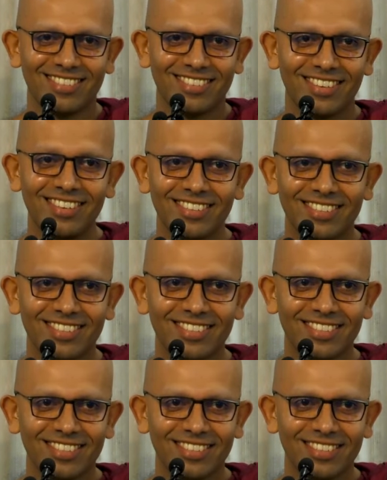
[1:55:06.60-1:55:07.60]
See?
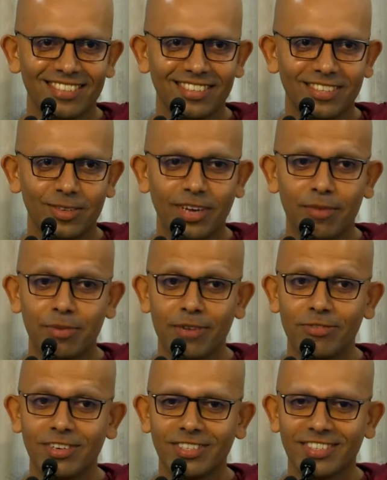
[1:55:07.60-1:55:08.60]
You have
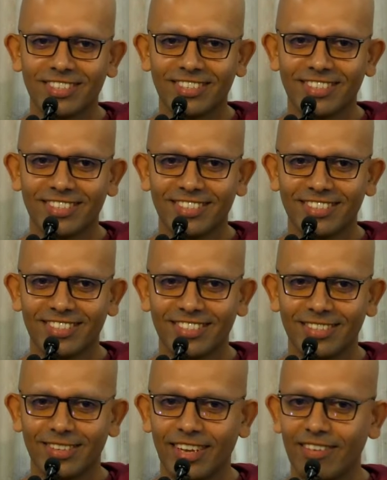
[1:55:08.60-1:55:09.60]
preferences.
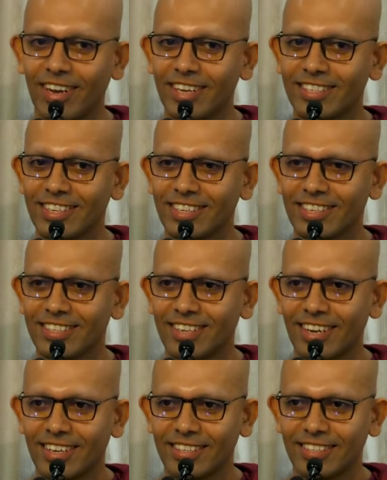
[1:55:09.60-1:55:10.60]
You have likes and
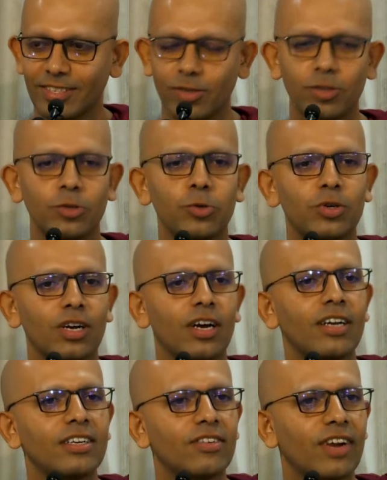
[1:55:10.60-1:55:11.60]
dislikes. So you
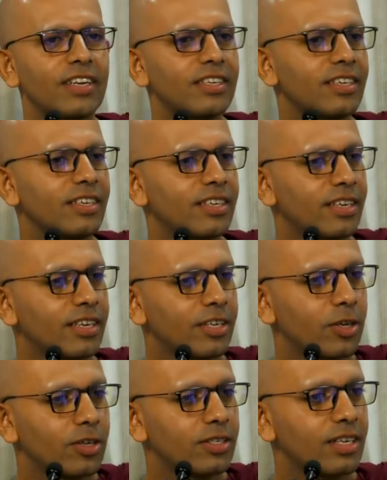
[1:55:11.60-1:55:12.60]
can't render
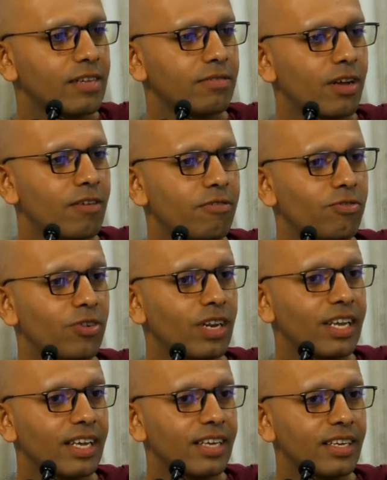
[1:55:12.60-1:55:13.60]
yourself
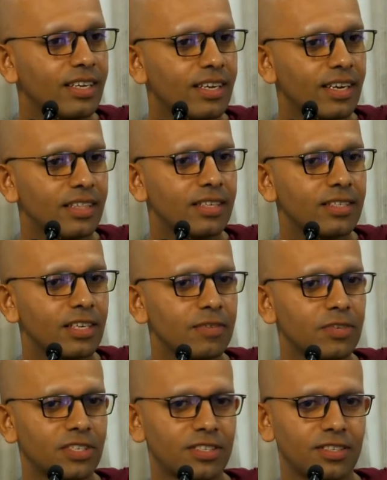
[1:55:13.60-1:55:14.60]
fully in the
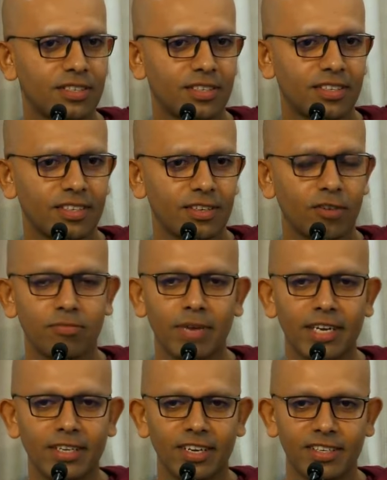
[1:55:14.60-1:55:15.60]
service of
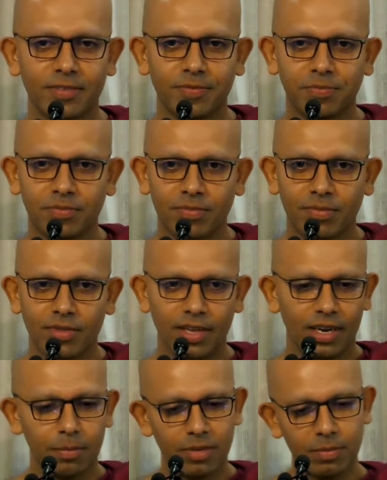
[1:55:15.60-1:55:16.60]
mankind.
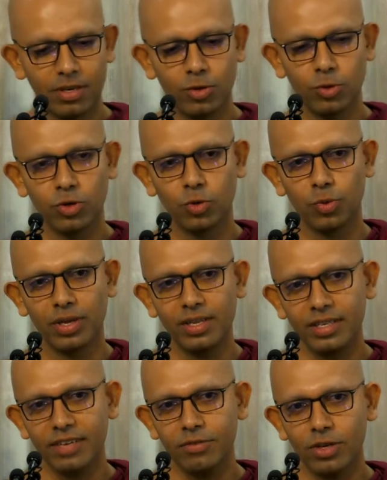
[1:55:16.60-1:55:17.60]
There are people who you
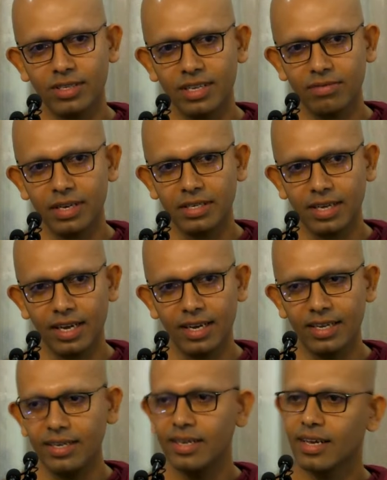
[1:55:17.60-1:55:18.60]
will give yourself
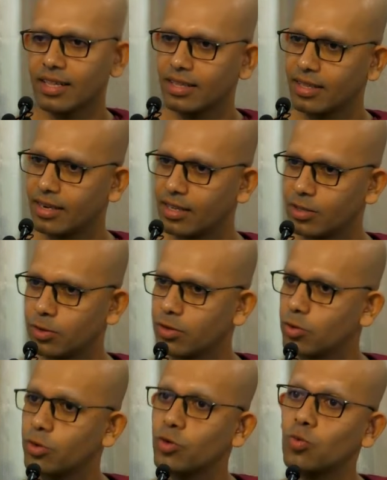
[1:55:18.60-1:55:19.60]
entirely, and then there are those
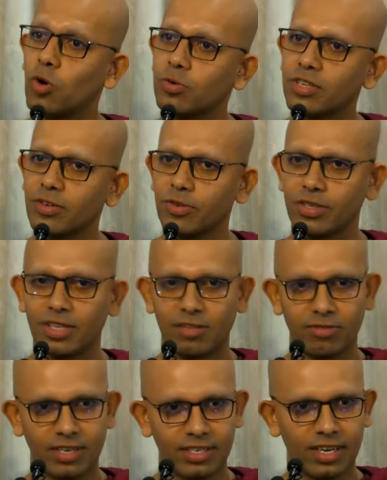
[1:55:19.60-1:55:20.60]
who you won't give
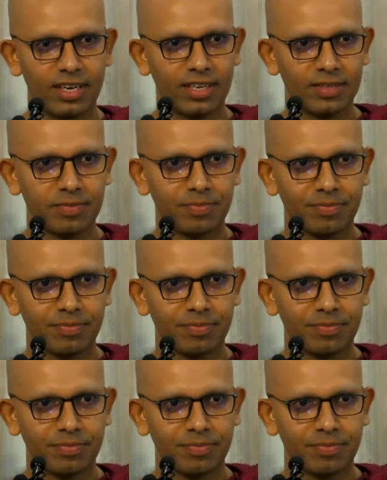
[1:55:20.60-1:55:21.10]
yourself entirely.